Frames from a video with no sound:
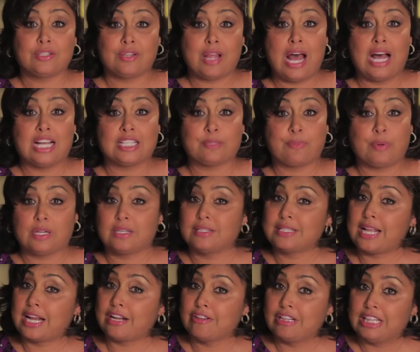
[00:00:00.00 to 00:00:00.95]
the hospital because
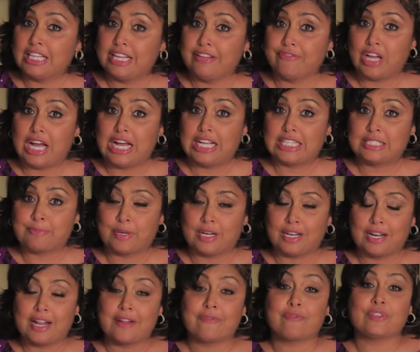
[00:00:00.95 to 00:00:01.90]
I couldn't leave the
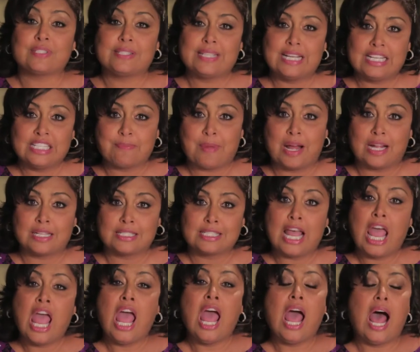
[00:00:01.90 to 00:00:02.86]
hospital. And for 6 months,
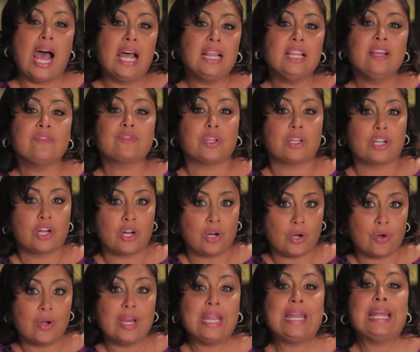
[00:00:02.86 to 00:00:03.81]
I lived on
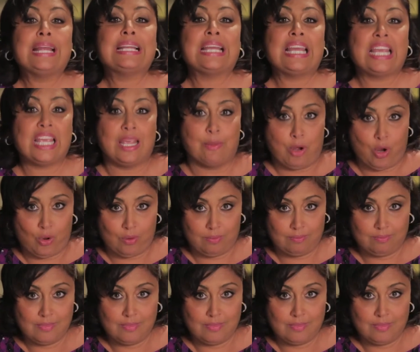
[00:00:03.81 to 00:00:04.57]
curry and chemo.